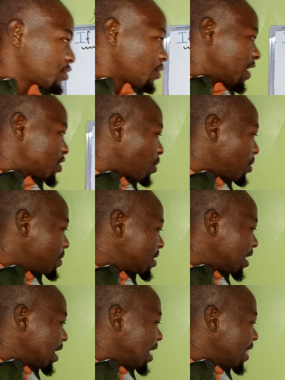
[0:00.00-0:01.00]
So that's why we
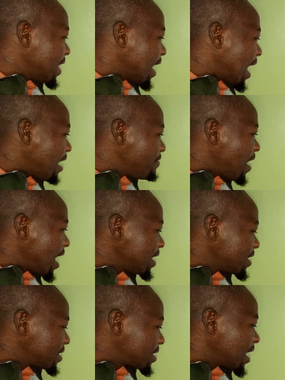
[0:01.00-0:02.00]
say they have high
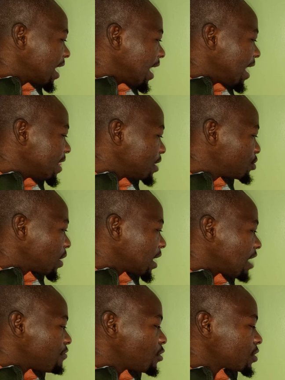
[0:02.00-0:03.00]
risk and they usually
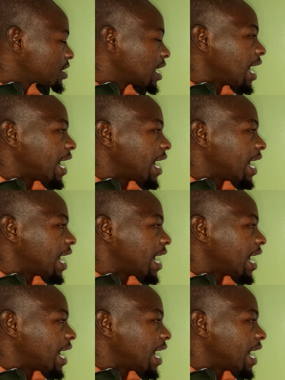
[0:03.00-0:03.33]
have what?